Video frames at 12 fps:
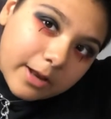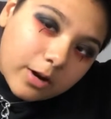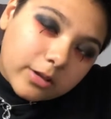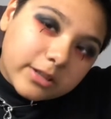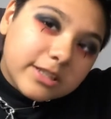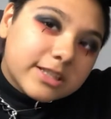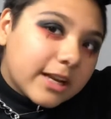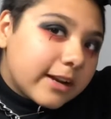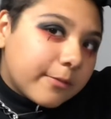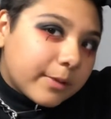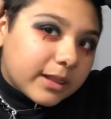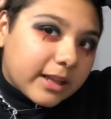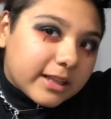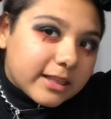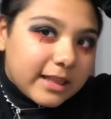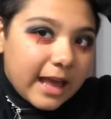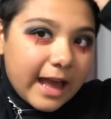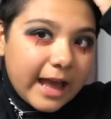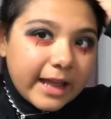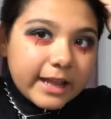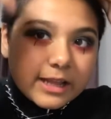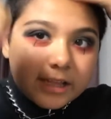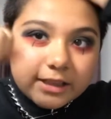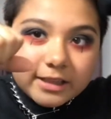On this side I went like that.
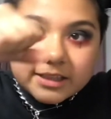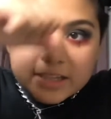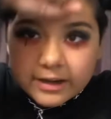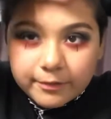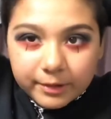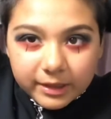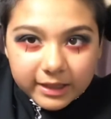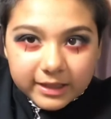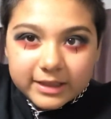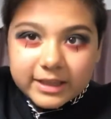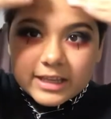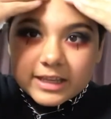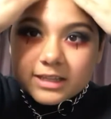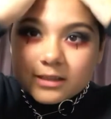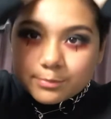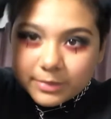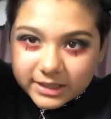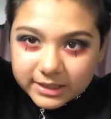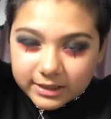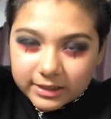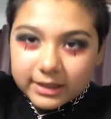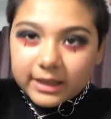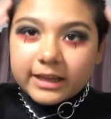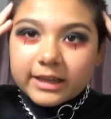This side I went like this.
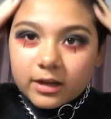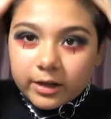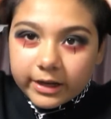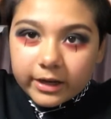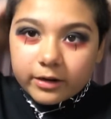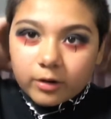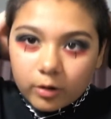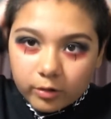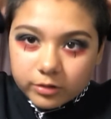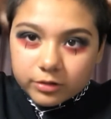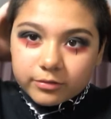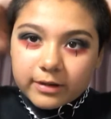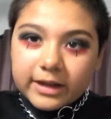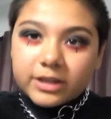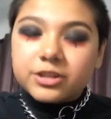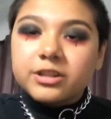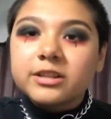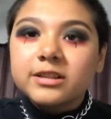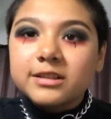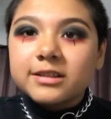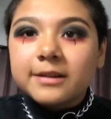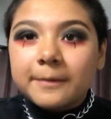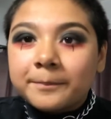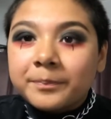Basically like in all directions.
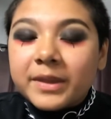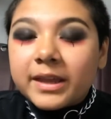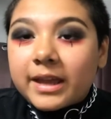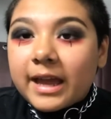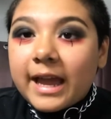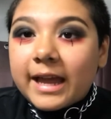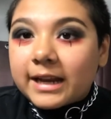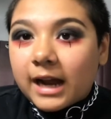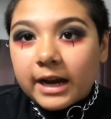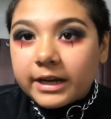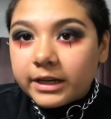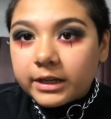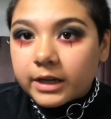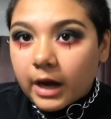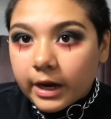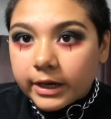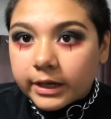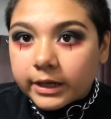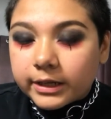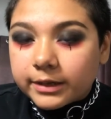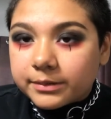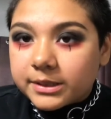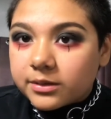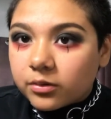And I didn't cut it. It
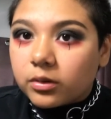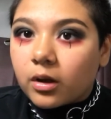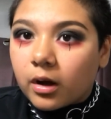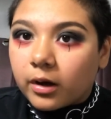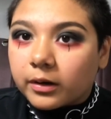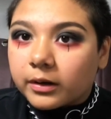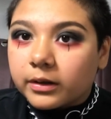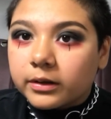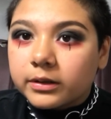was still long.